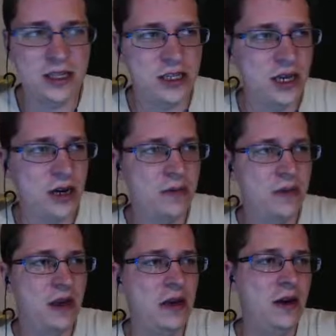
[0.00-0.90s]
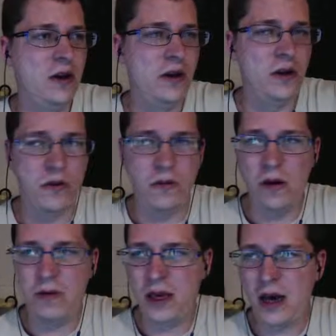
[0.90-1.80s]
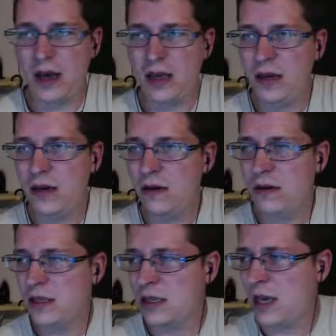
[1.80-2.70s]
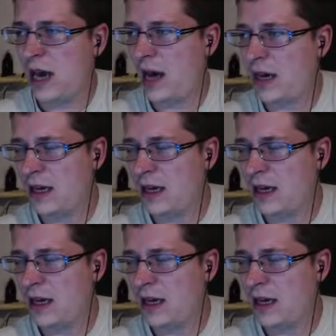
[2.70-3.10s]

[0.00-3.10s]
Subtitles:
So what we got here is a cat